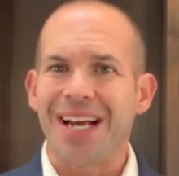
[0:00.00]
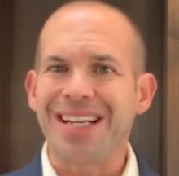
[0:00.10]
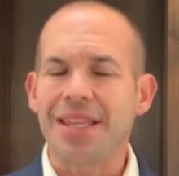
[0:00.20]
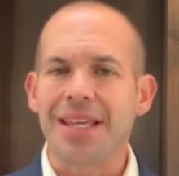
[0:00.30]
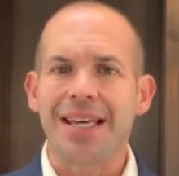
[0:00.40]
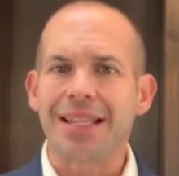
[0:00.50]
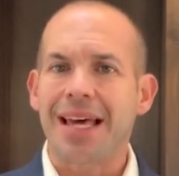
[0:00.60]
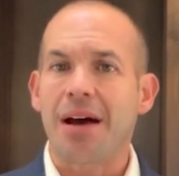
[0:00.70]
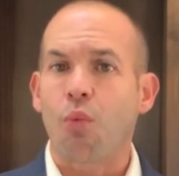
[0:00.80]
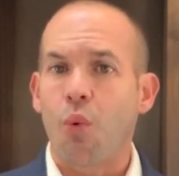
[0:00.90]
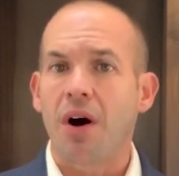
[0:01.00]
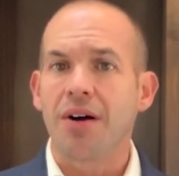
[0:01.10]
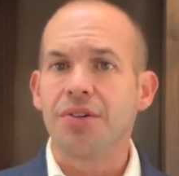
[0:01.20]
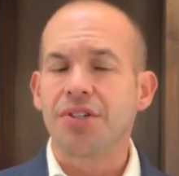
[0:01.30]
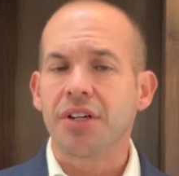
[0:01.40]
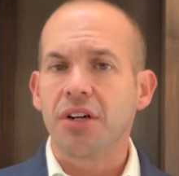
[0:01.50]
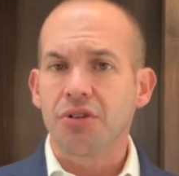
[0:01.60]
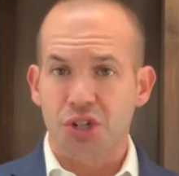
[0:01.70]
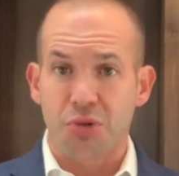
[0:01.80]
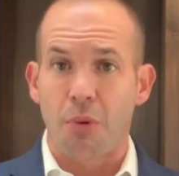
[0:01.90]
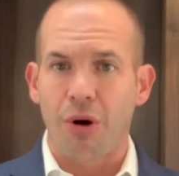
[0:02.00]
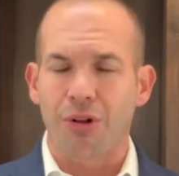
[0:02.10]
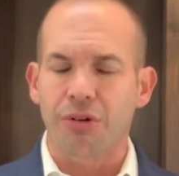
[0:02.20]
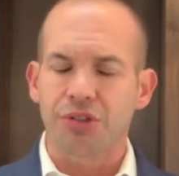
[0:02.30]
anything that was smaller.